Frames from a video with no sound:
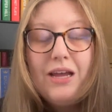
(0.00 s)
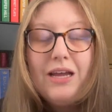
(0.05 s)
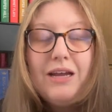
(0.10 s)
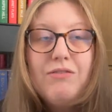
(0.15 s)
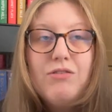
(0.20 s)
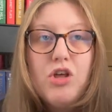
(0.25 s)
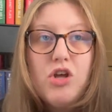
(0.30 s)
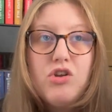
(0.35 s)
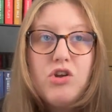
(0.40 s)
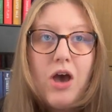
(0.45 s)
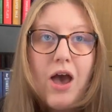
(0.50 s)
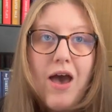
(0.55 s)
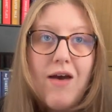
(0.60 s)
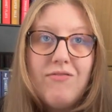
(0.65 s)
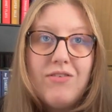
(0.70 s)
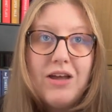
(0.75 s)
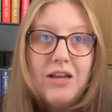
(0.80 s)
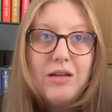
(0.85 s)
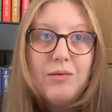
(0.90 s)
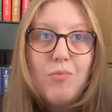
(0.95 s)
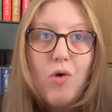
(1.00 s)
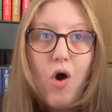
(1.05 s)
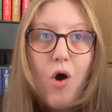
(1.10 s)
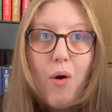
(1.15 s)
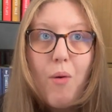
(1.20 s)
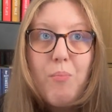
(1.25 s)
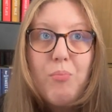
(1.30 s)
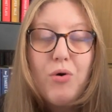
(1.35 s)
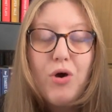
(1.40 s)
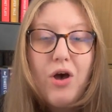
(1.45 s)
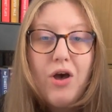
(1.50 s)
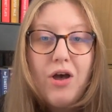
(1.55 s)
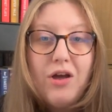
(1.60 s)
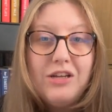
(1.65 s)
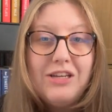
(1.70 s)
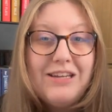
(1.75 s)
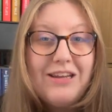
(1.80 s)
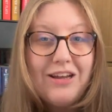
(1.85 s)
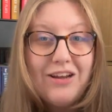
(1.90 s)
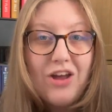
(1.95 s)
even though I don't have it anymore, but
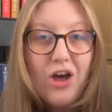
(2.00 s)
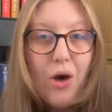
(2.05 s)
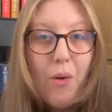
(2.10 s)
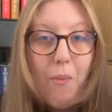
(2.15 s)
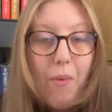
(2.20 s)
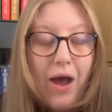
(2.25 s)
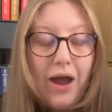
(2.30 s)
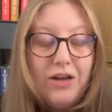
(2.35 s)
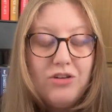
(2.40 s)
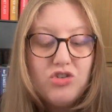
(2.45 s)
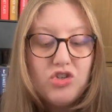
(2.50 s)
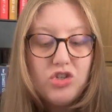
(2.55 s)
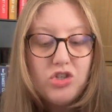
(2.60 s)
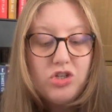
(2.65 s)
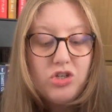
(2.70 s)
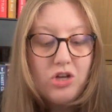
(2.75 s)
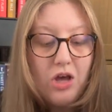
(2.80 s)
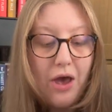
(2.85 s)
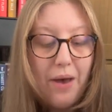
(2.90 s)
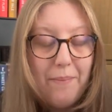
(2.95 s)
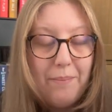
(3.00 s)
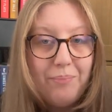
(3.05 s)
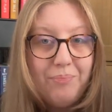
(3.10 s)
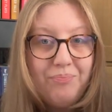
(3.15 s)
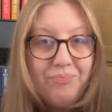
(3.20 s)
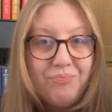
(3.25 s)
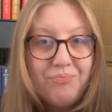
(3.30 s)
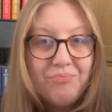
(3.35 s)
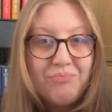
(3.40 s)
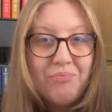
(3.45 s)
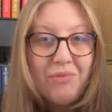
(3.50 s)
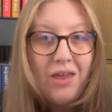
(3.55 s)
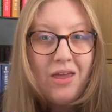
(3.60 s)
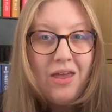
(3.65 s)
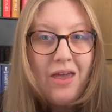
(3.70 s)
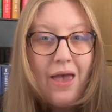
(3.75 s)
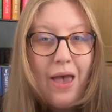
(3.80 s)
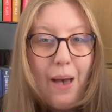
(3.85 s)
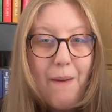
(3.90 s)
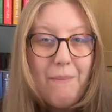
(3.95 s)
your girl might just
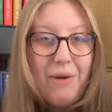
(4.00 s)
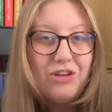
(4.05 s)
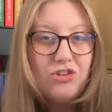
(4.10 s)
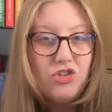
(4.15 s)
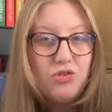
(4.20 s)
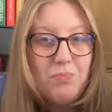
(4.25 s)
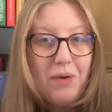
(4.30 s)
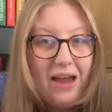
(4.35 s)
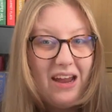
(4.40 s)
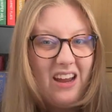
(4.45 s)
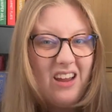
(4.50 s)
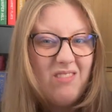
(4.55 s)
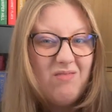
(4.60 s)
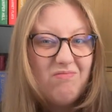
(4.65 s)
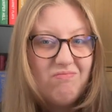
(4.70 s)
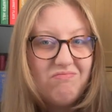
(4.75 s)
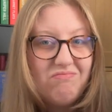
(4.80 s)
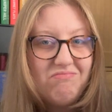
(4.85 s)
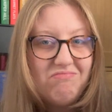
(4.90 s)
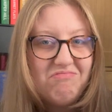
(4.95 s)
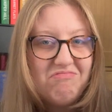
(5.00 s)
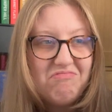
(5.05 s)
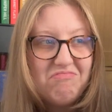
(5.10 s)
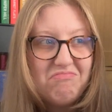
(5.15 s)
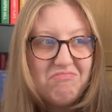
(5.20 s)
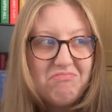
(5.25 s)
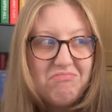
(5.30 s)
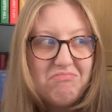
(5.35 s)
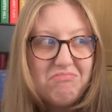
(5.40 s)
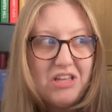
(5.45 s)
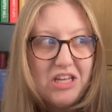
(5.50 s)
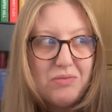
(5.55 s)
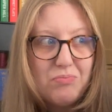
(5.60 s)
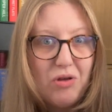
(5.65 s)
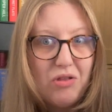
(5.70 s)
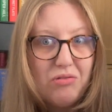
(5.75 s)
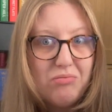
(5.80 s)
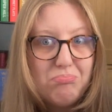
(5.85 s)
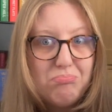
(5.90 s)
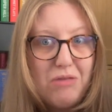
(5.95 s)
buy it this
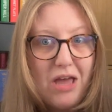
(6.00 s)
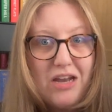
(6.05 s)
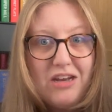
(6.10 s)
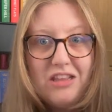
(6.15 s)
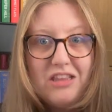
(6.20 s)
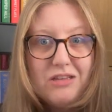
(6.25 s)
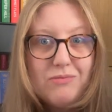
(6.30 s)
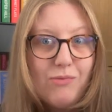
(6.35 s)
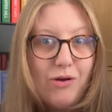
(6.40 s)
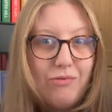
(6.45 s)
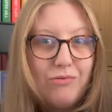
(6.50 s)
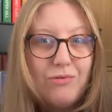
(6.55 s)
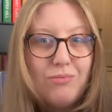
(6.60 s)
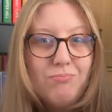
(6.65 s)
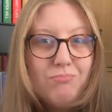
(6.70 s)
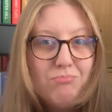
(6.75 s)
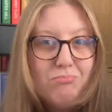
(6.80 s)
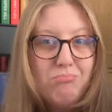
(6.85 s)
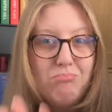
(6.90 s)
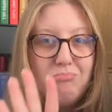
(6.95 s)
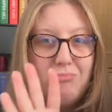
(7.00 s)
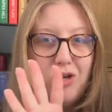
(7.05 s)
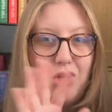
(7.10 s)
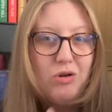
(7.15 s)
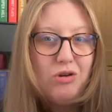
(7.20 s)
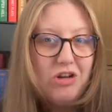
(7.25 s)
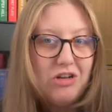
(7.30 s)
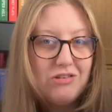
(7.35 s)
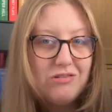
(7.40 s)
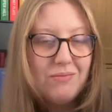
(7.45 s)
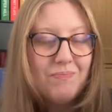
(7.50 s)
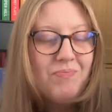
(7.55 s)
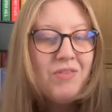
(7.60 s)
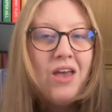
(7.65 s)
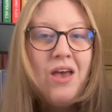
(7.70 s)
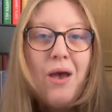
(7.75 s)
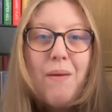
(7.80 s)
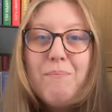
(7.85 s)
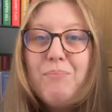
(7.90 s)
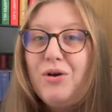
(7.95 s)
month, end of this month, who knows.
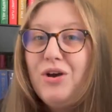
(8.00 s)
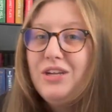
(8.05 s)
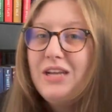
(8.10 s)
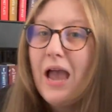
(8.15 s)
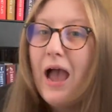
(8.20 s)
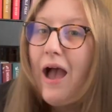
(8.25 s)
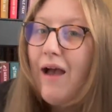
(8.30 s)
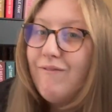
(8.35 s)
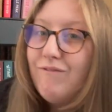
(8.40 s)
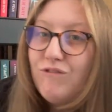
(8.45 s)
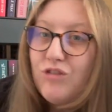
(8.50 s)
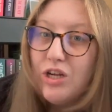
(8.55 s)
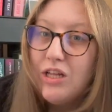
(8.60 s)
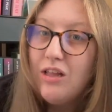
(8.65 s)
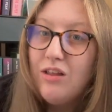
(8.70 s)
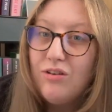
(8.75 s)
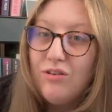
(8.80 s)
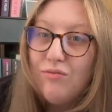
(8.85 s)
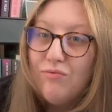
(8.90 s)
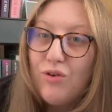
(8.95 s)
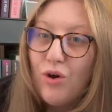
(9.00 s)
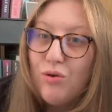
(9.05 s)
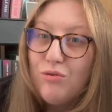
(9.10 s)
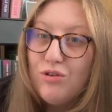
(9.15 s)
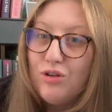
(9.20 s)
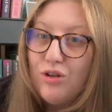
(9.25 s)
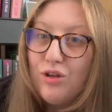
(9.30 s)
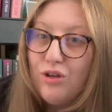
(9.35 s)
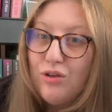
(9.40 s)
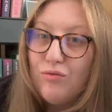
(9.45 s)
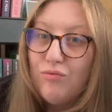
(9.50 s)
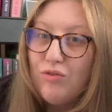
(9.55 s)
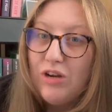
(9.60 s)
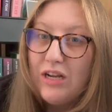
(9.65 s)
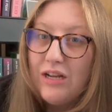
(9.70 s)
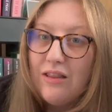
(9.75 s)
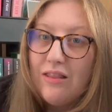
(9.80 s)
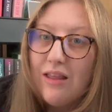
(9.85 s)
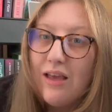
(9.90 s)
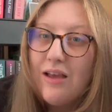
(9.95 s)
But yeah, I'm really looking forward to
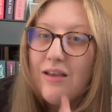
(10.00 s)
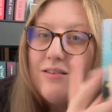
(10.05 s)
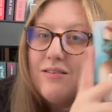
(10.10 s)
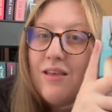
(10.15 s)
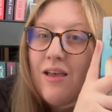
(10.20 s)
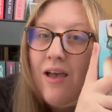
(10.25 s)
reading this